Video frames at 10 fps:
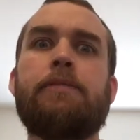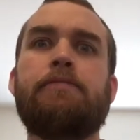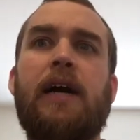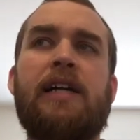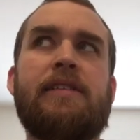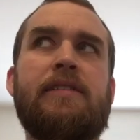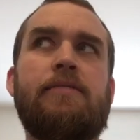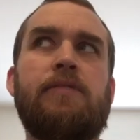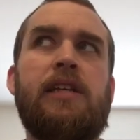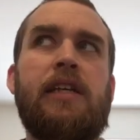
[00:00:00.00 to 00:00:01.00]
but
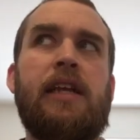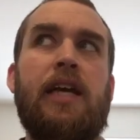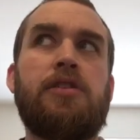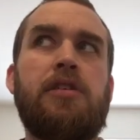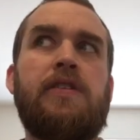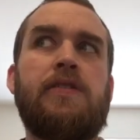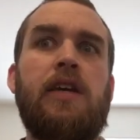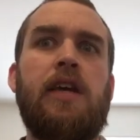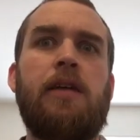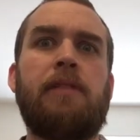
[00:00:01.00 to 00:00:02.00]
we didn't actually
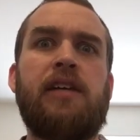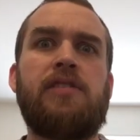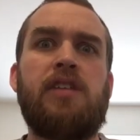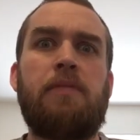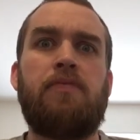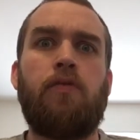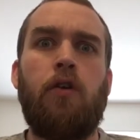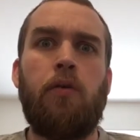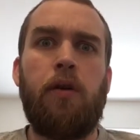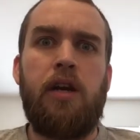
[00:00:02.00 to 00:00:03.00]
see him, step
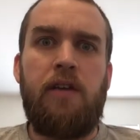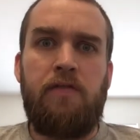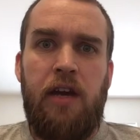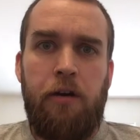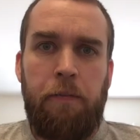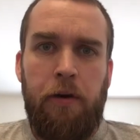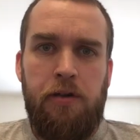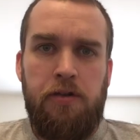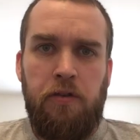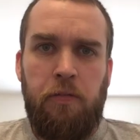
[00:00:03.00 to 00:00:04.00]
forward, invade her
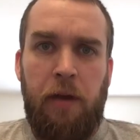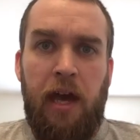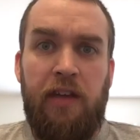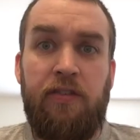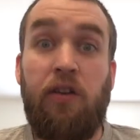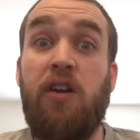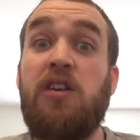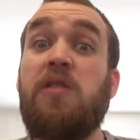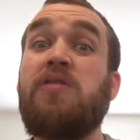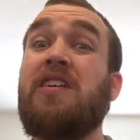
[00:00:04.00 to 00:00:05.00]
personal space, start
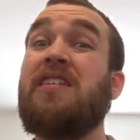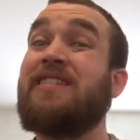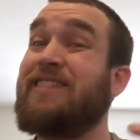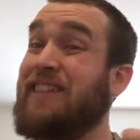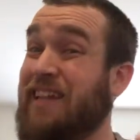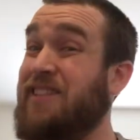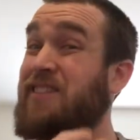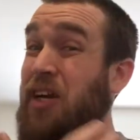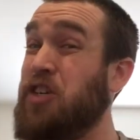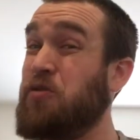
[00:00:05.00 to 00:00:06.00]
using,
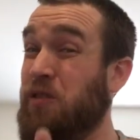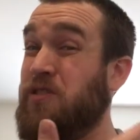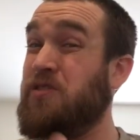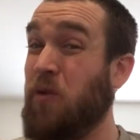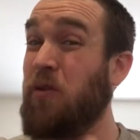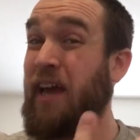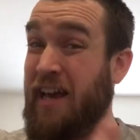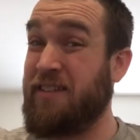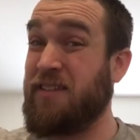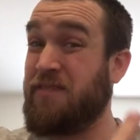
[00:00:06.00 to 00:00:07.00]
sexual
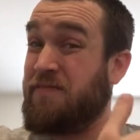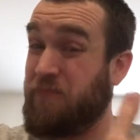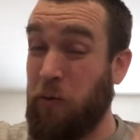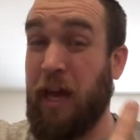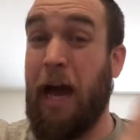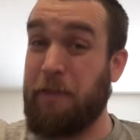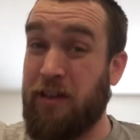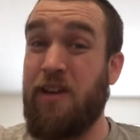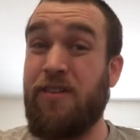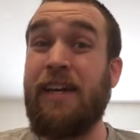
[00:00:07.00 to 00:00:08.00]
assault-esque
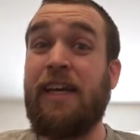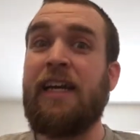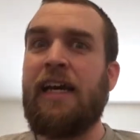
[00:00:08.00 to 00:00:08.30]
vocabulary,